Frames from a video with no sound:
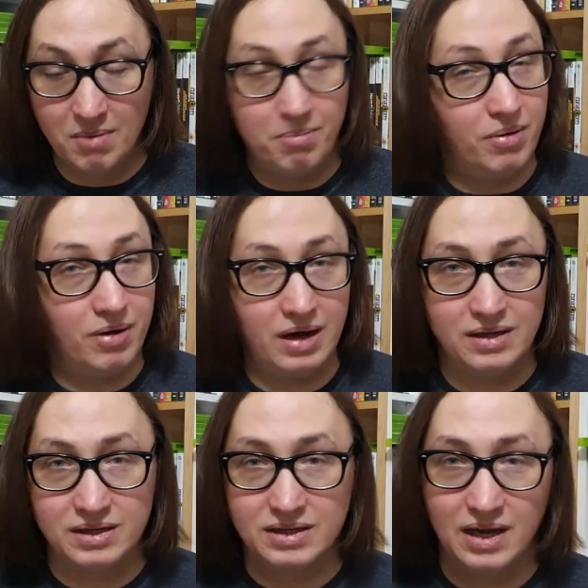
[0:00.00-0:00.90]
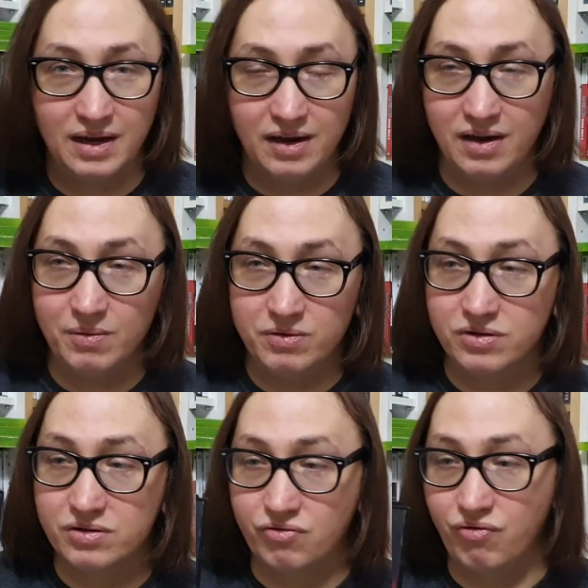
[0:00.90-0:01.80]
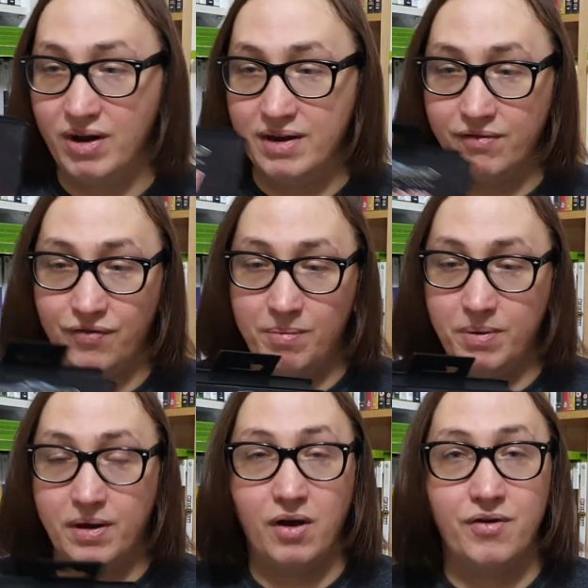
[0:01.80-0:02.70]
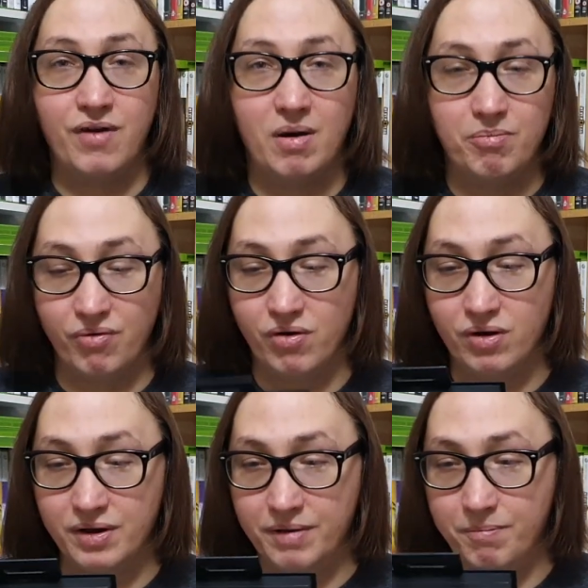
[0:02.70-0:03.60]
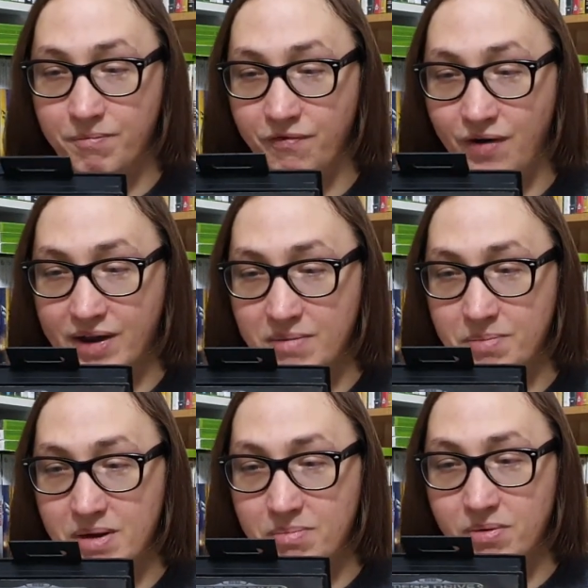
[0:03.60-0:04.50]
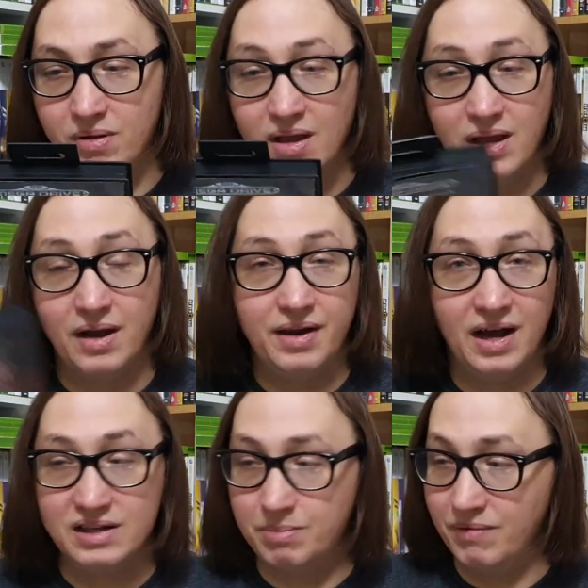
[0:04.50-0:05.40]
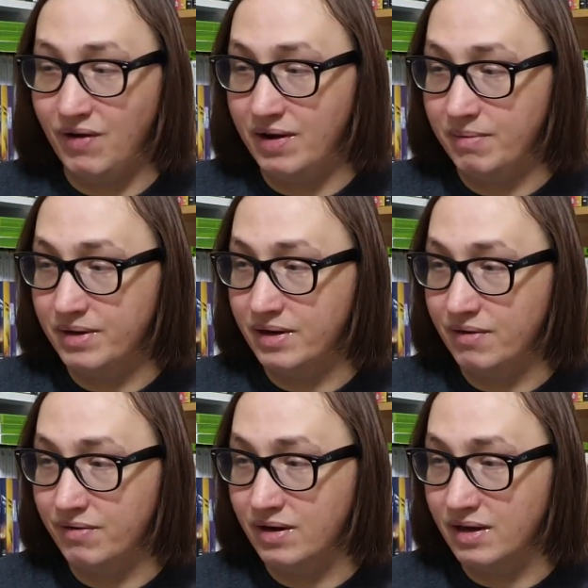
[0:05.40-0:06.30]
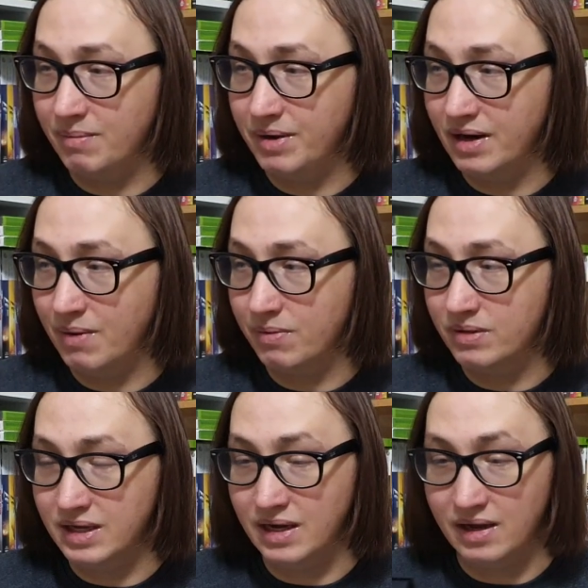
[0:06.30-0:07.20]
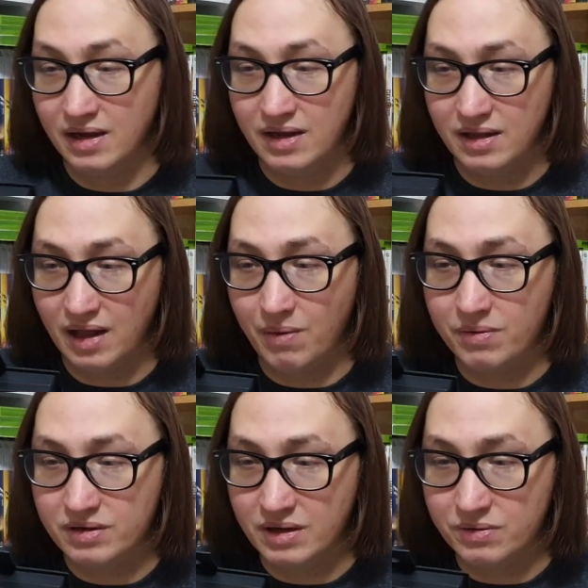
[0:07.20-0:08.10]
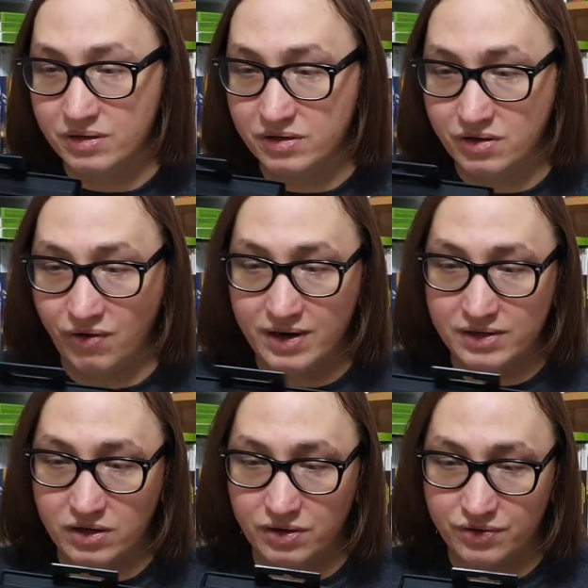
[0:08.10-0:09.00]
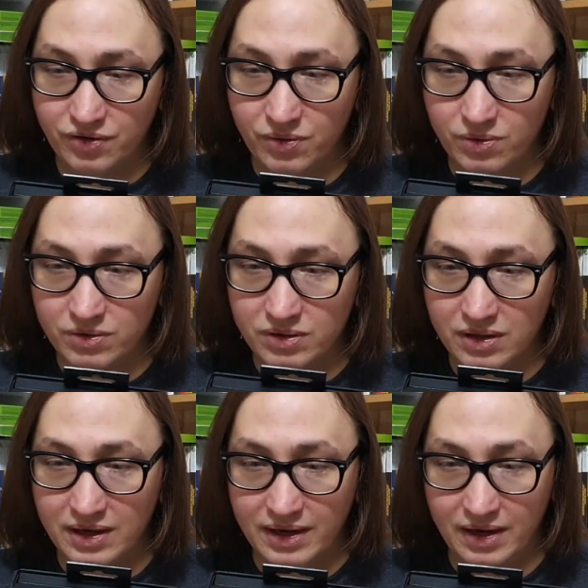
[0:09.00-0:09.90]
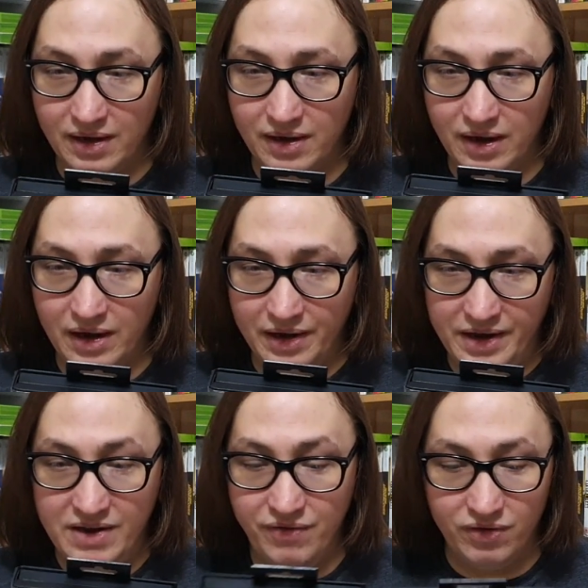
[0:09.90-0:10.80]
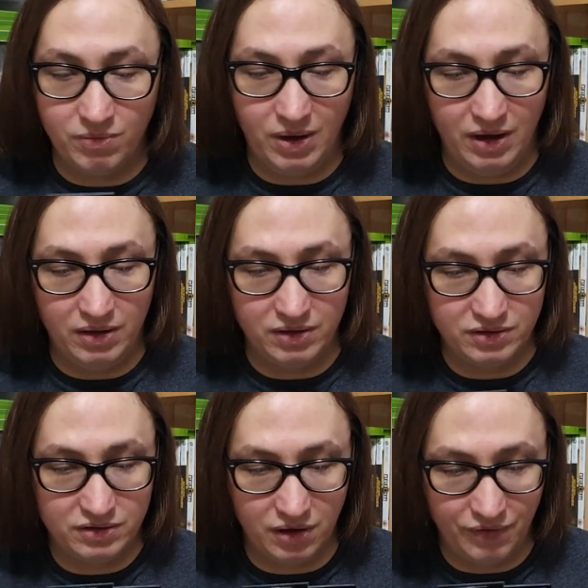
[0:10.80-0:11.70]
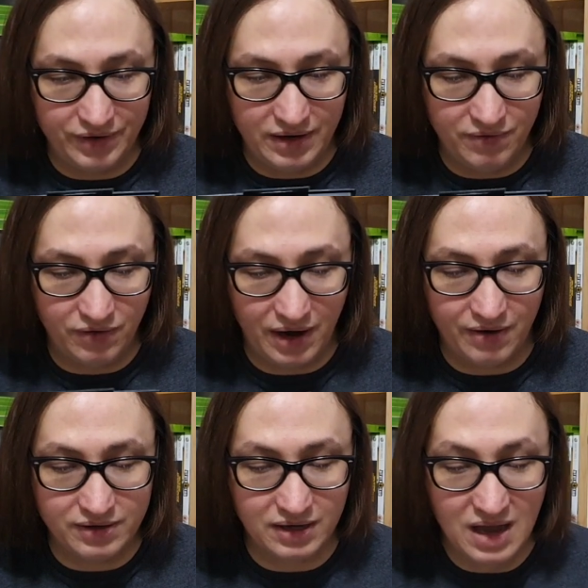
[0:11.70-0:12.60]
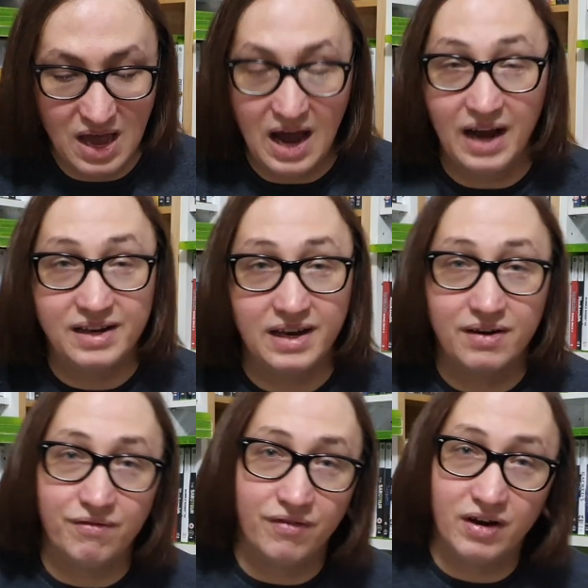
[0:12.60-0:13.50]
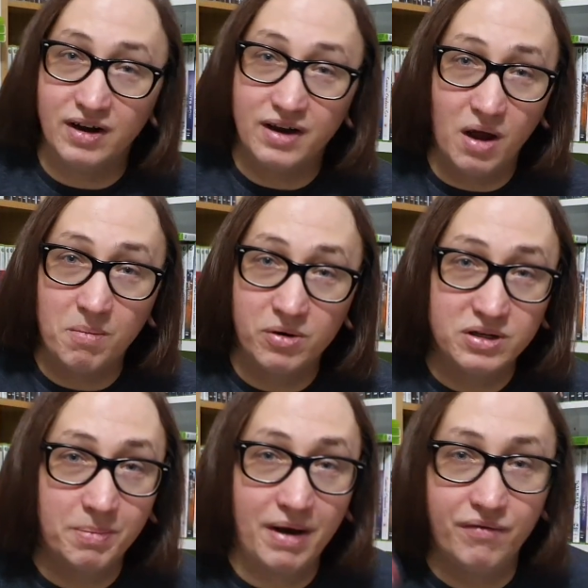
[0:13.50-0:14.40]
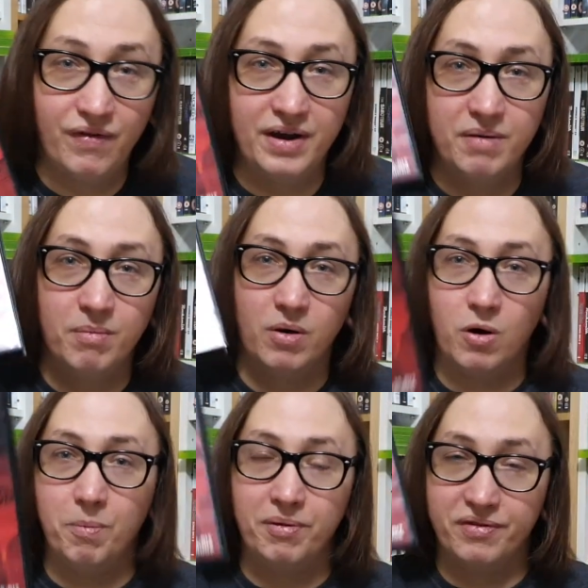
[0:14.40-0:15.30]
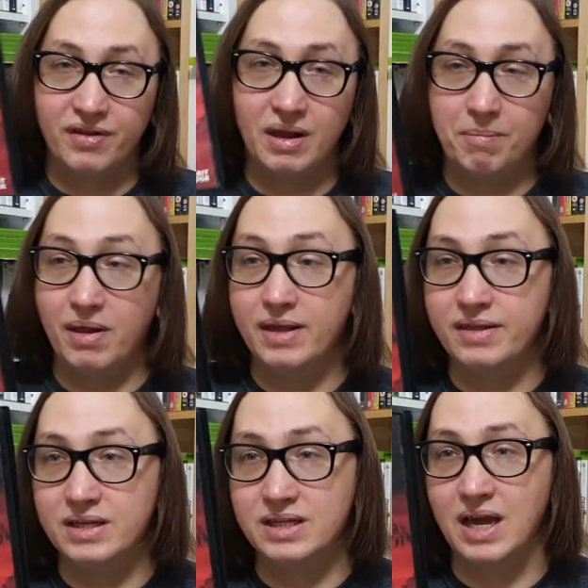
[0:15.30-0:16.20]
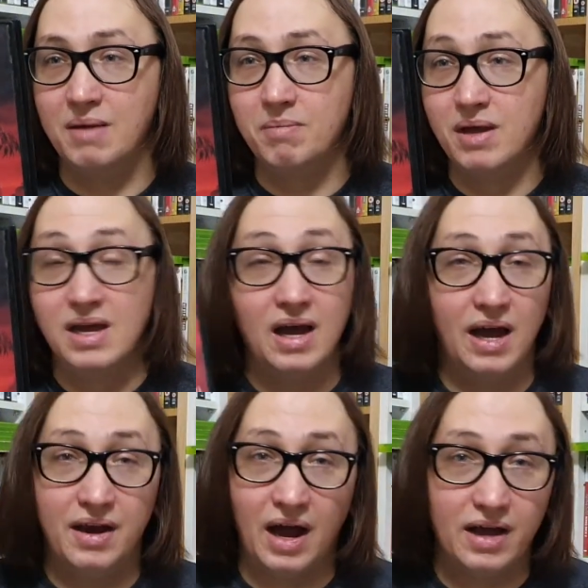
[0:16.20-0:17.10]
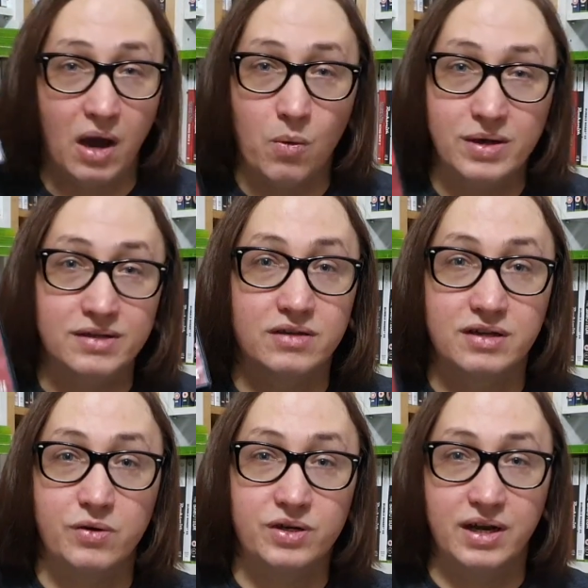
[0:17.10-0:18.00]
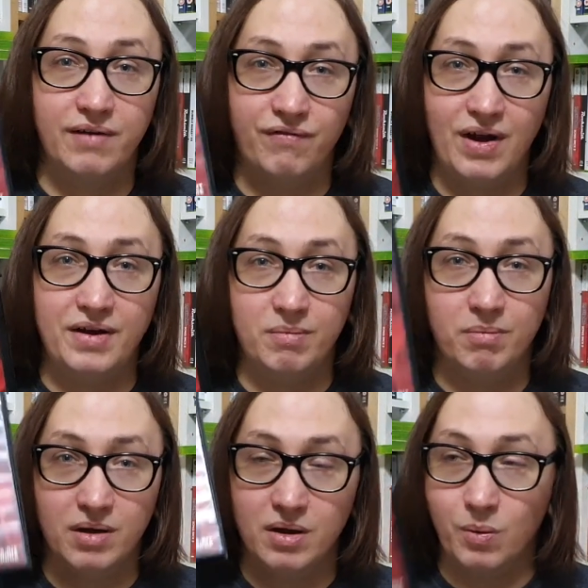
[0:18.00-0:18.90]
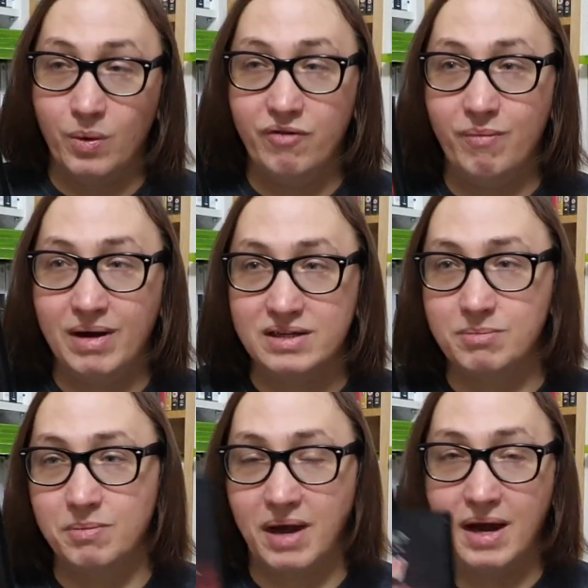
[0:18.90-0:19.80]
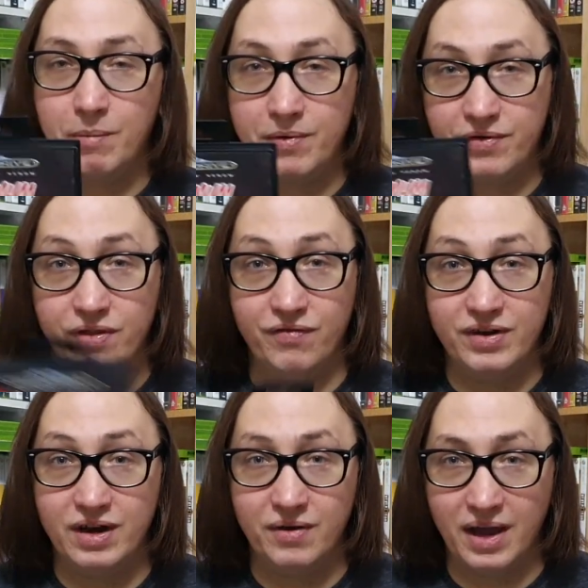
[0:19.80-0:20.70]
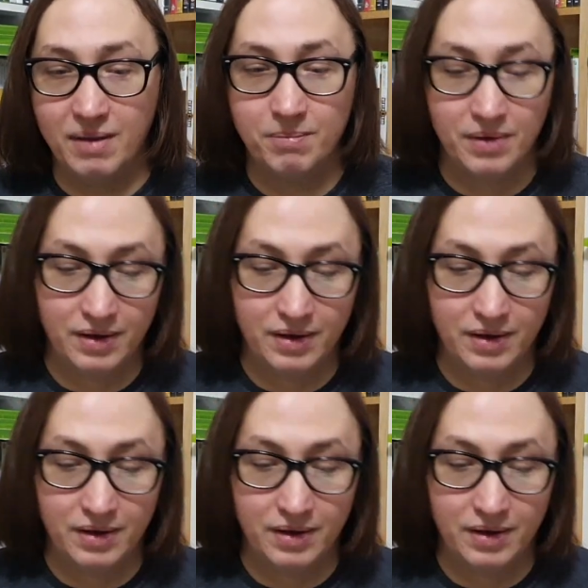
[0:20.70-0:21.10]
But as I say, it was just great flipping, going around brawling and fighting people. And you had to be Venom, didn't you, really? I mean, that was it. It was just great to control, like, an evil, well, sort of evil character. I didn't really know much about Venom up until I played this game. And I always associate Venom with Maximum Carnage, the video game.